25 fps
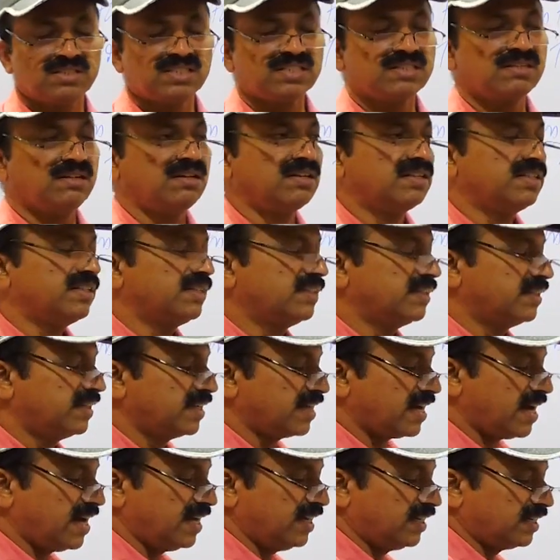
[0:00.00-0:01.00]
that was
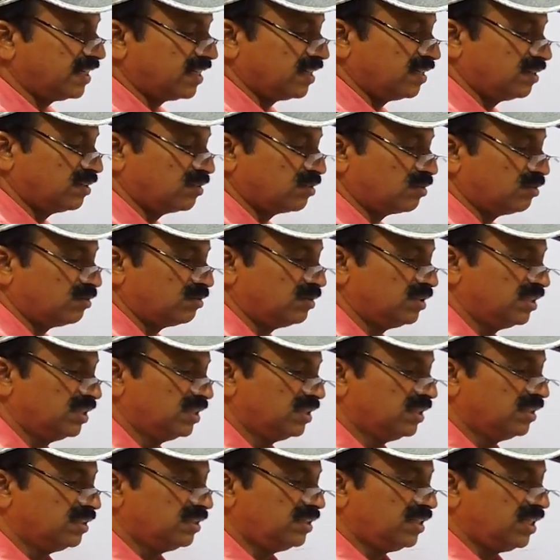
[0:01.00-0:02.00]
started. Grand Trunk
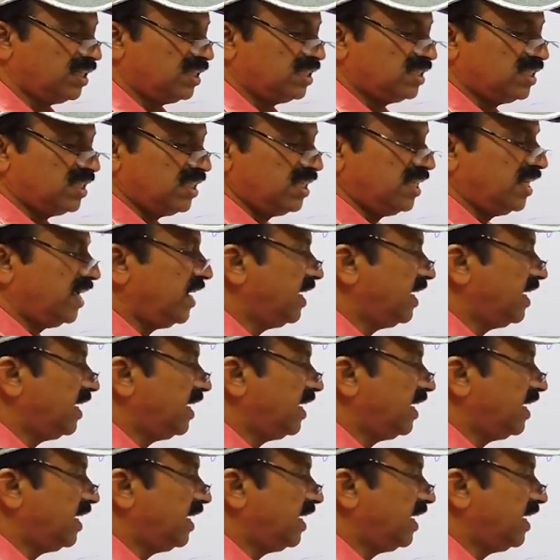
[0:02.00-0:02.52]
Road, that's